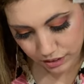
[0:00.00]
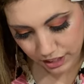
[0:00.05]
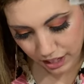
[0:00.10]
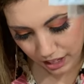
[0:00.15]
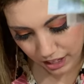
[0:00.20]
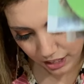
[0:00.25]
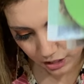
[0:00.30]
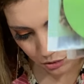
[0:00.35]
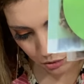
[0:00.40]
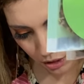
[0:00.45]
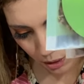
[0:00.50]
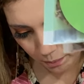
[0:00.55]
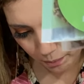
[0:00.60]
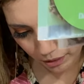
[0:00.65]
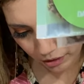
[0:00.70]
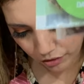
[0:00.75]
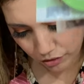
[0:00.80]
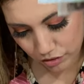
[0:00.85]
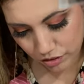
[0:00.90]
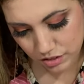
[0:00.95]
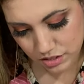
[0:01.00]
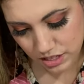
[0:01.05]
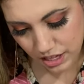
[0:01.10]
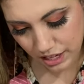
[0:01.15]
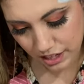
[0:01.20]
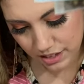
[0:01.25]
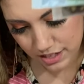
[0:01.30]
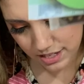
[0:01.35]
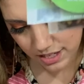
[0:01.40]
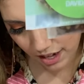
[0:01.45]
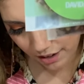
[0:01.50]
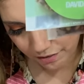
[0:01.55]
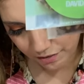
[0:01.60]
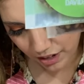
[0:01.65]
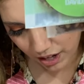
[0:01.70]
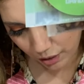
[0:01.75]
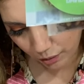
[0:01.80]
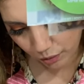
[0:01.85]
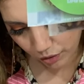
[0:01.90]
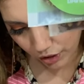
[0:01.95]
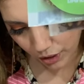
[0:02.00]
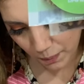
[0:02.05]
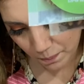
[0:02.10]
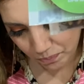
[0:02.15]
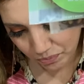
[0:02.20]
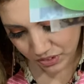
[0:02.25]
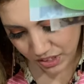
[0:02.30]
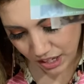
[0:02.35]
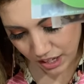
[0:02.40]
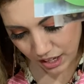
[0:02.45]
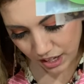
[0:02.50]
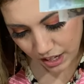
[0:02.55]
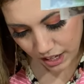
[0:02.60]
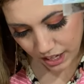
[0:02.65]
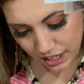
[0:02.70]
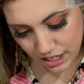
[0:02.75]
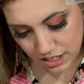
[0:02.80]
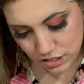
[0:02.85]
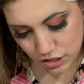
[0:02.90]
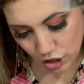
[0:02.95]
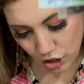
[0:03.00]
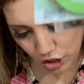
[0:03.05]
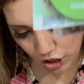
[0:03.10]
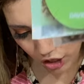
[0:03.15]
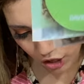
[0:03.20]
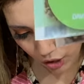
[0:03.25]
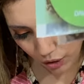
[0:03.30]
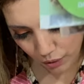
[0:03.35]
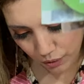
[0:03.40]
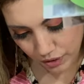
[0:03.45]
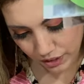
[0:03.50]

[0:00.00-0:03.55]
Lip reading: calendula petals, and safflower. And it's low